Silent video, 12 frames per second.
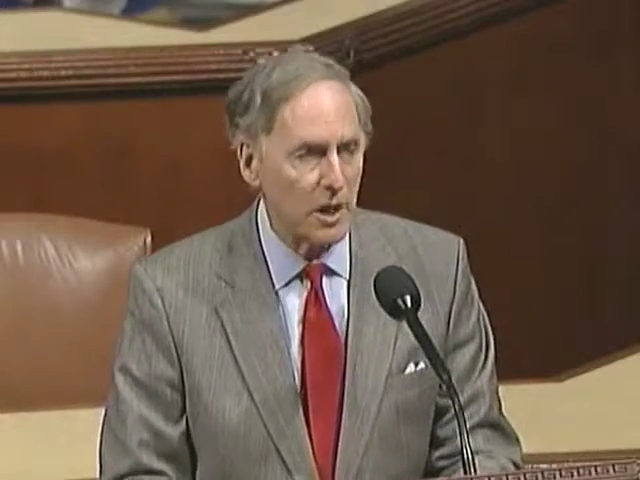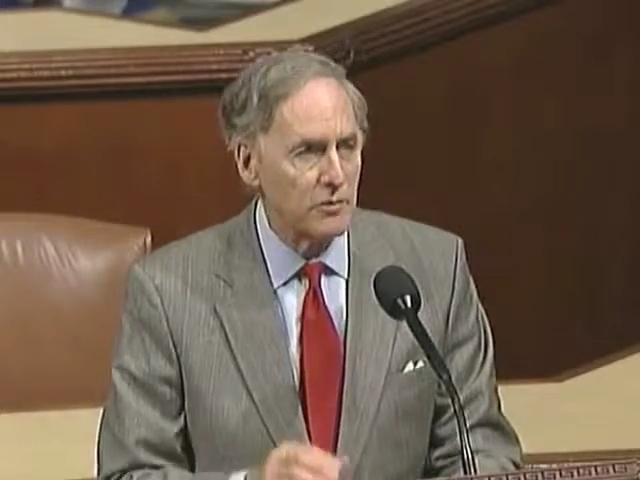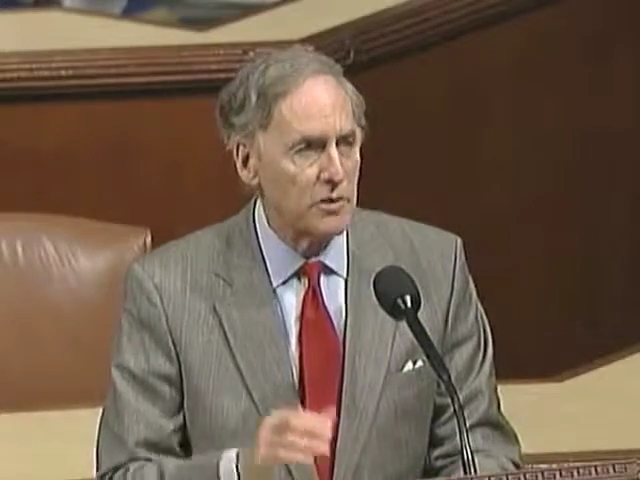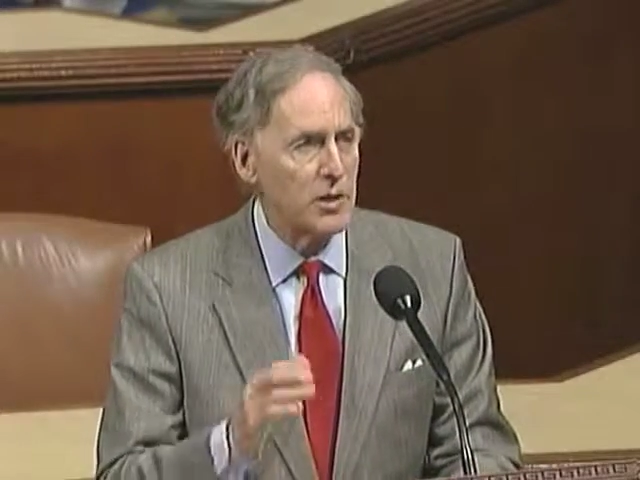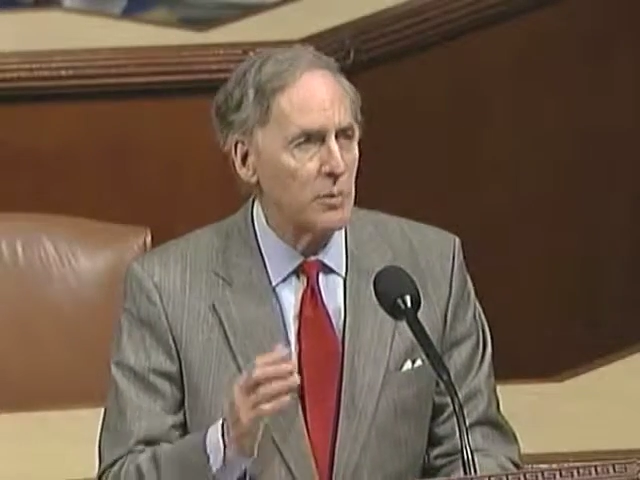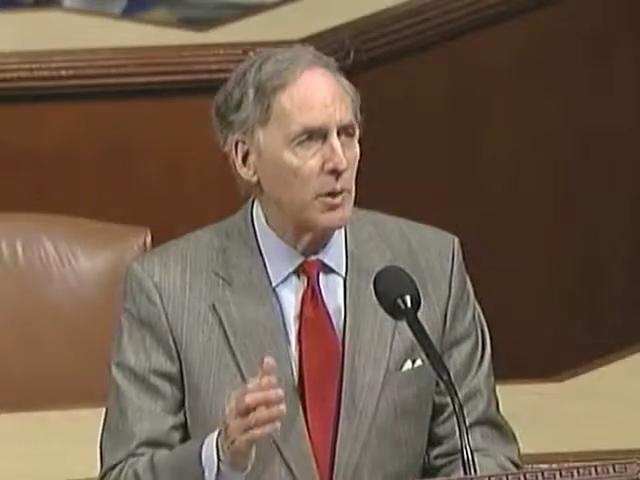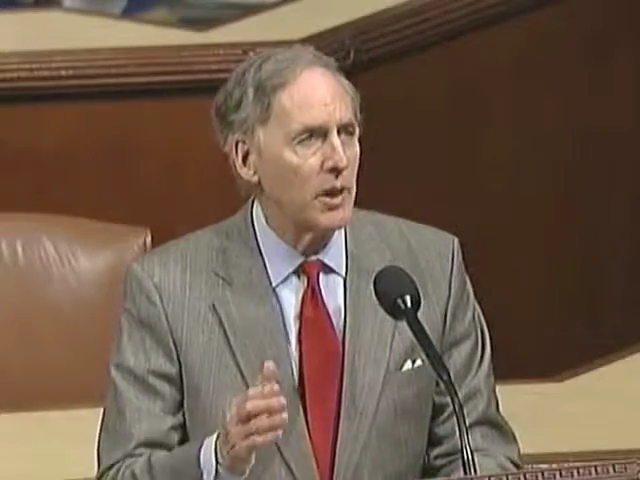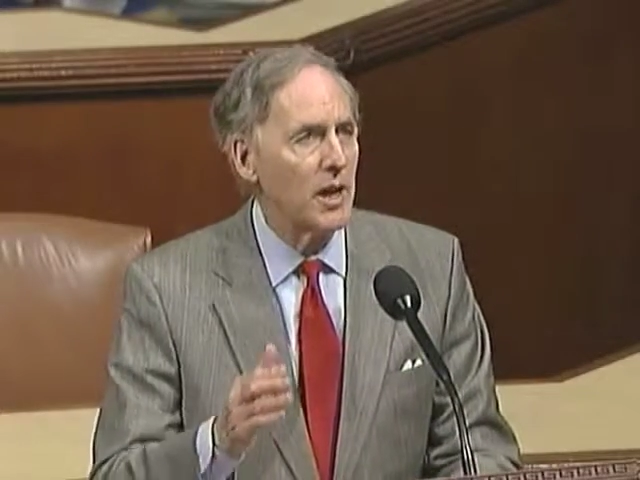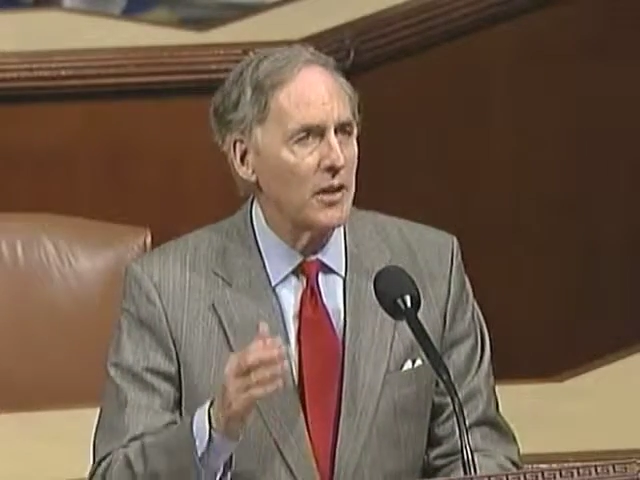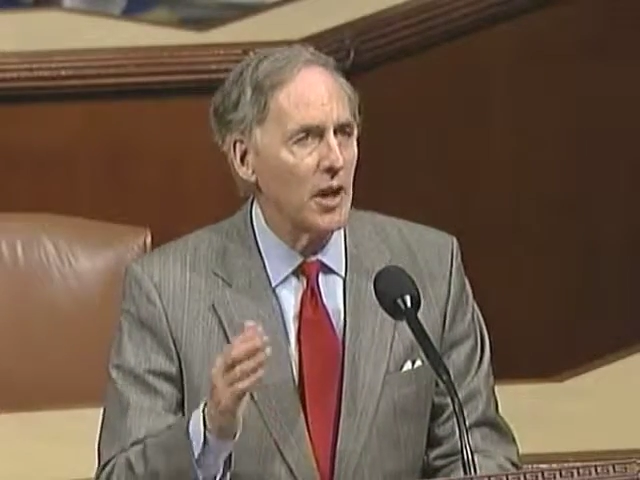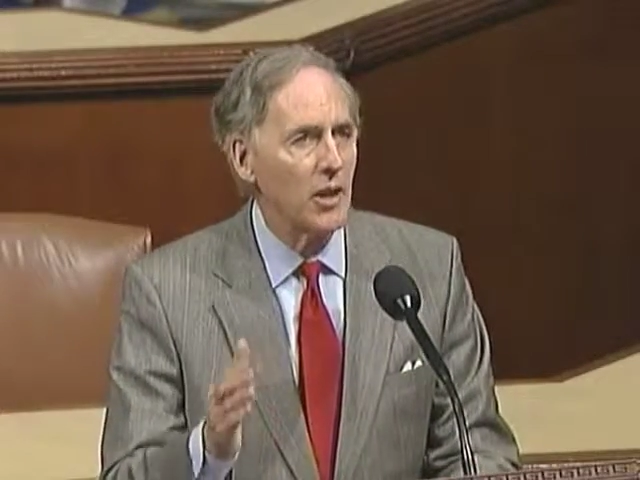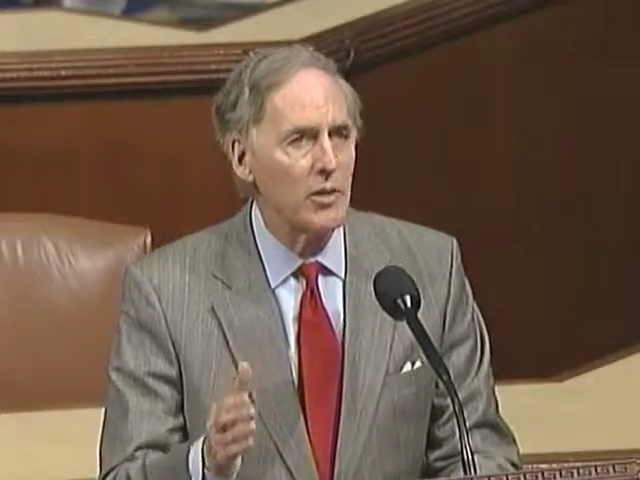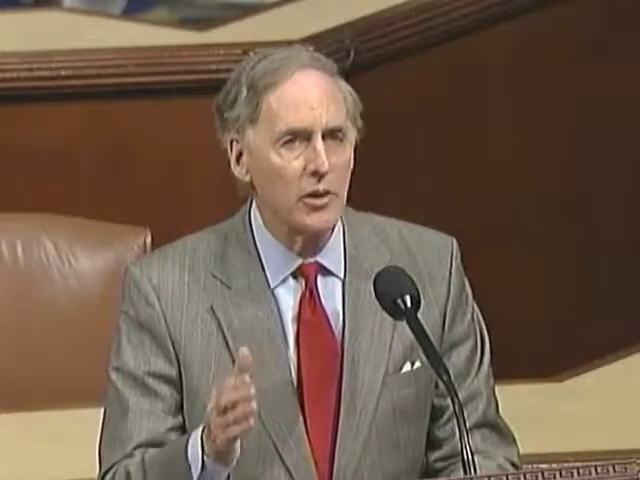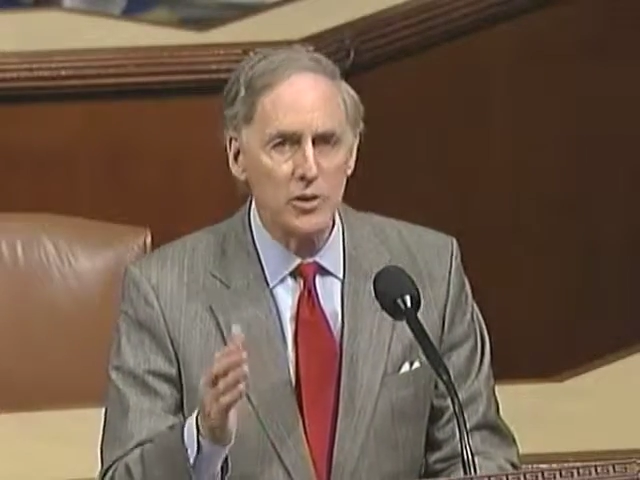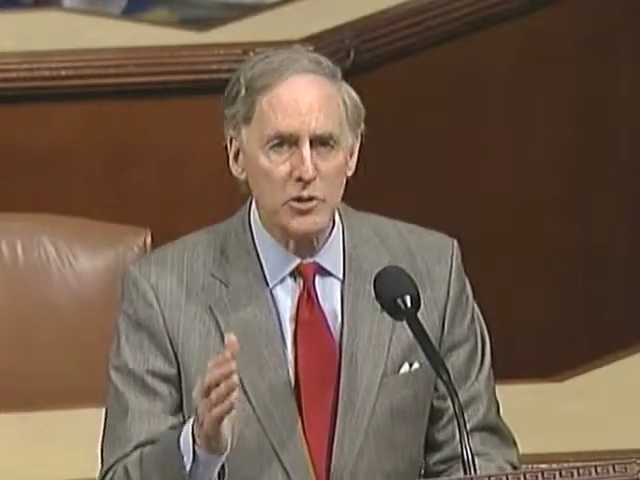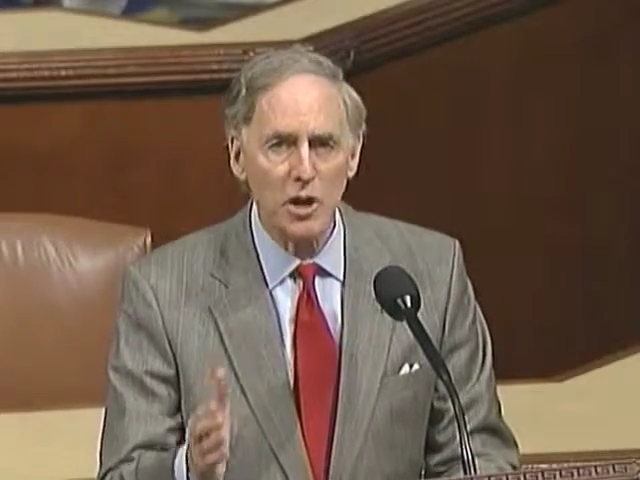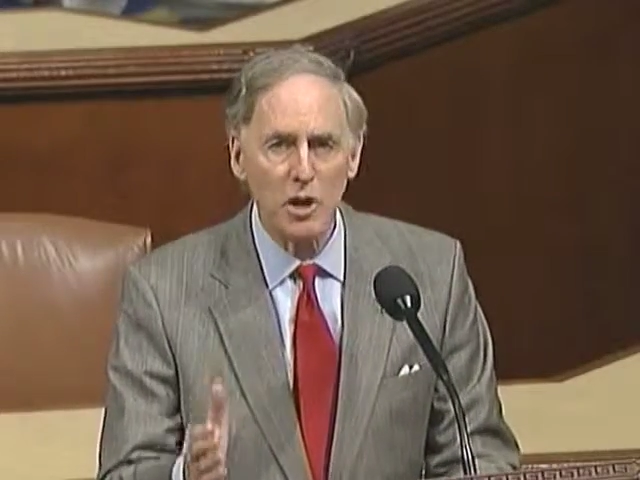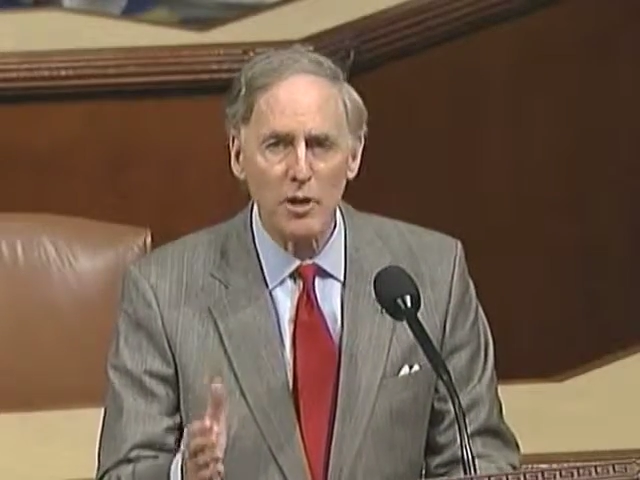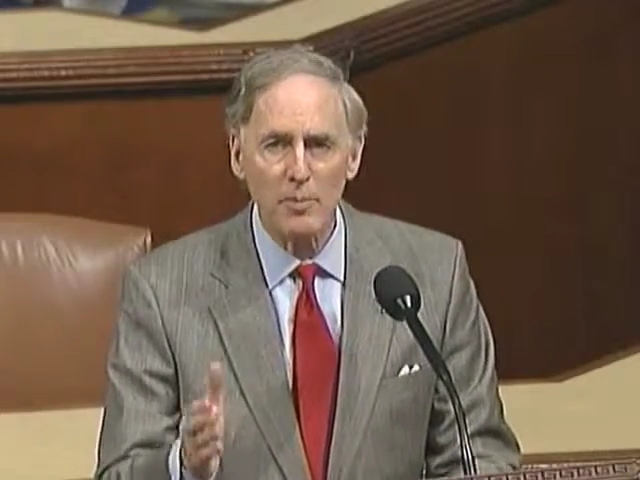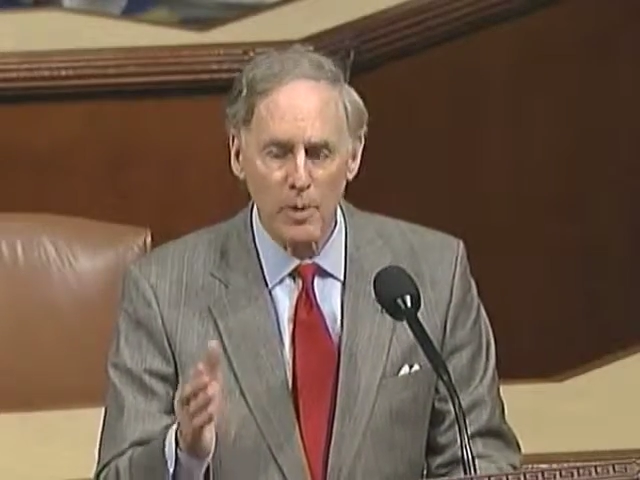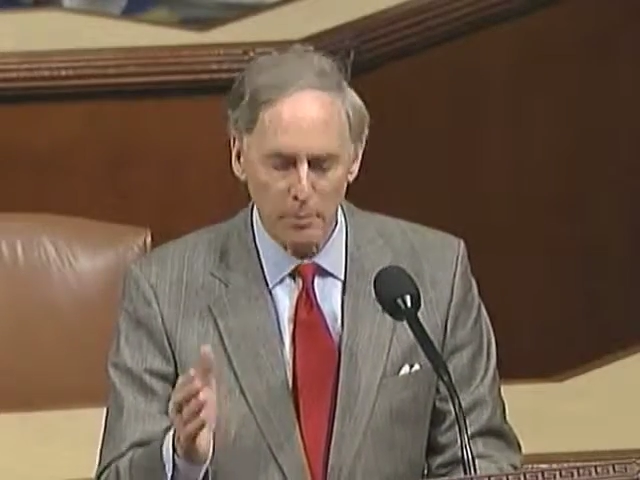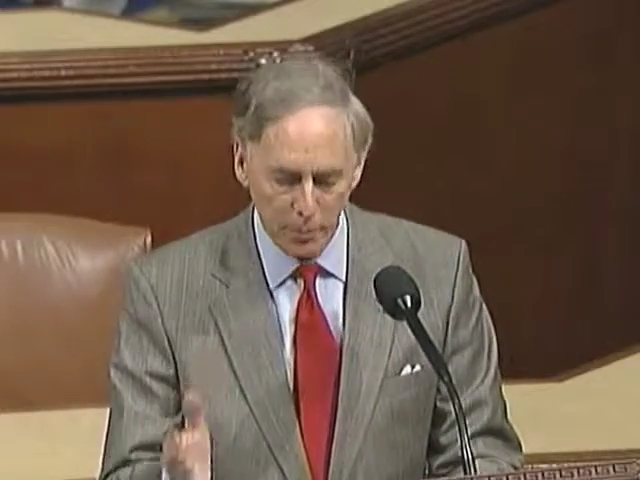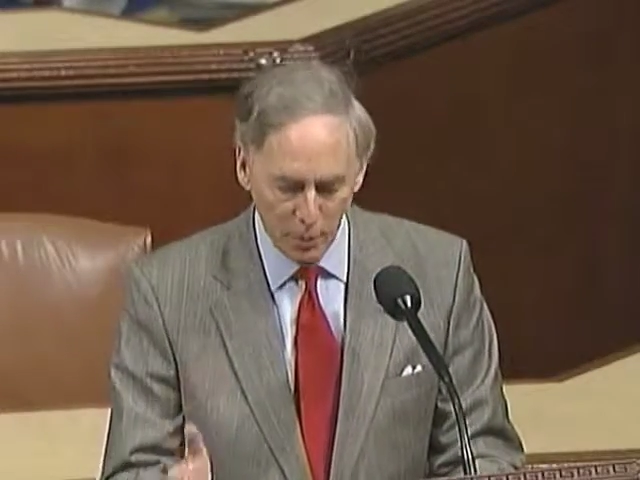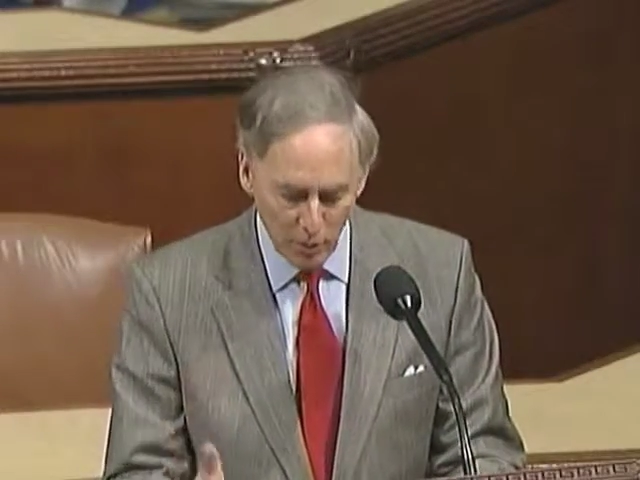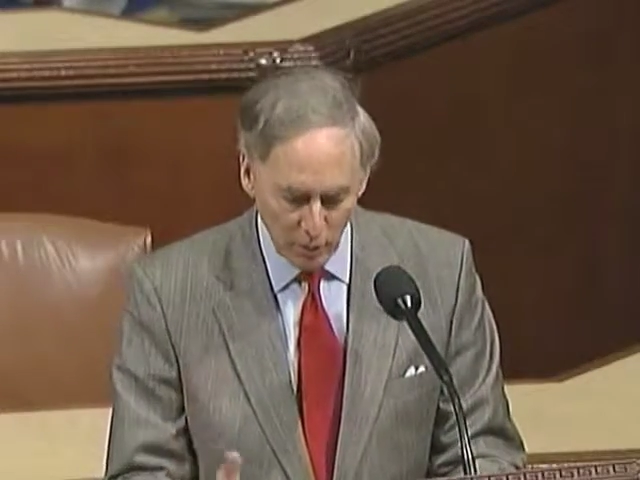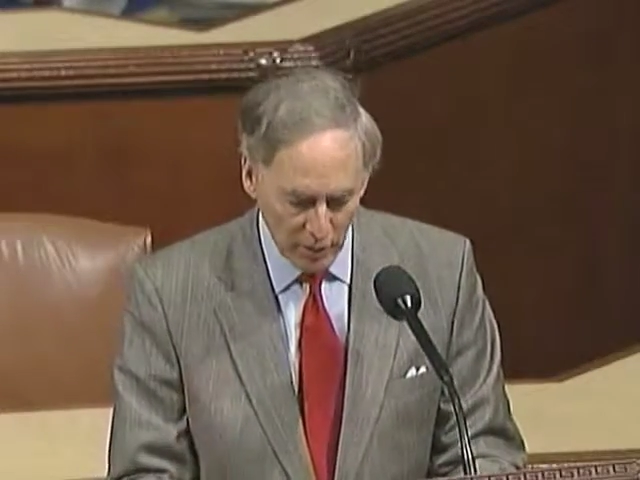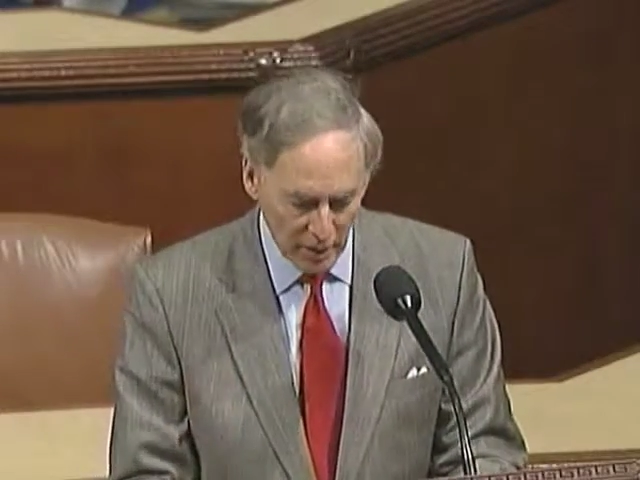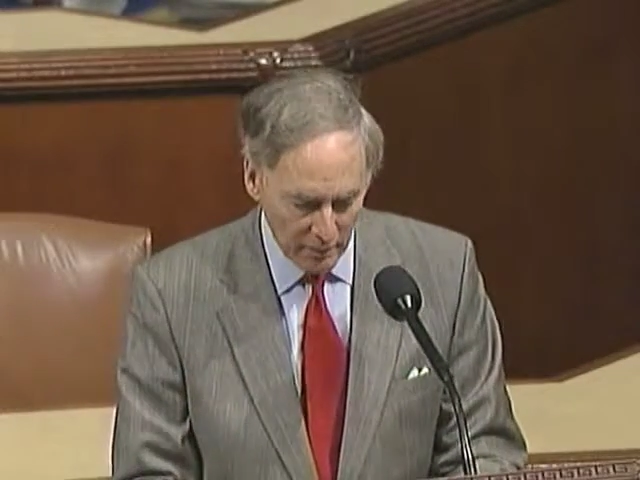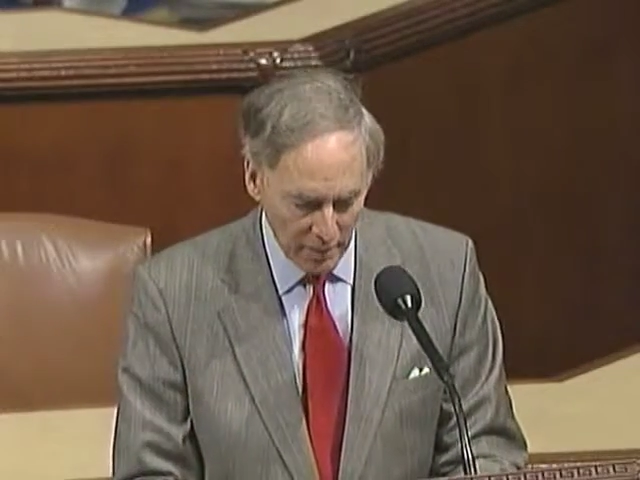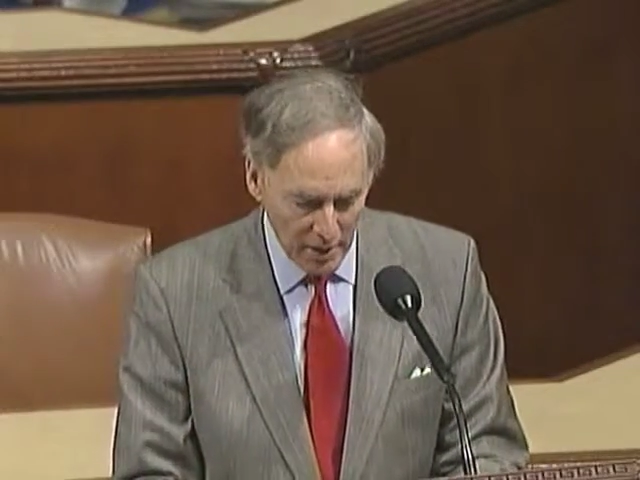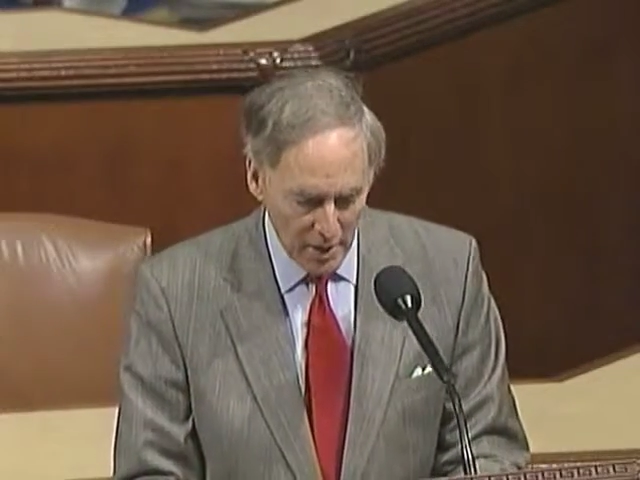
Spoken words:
of simply another TARP program,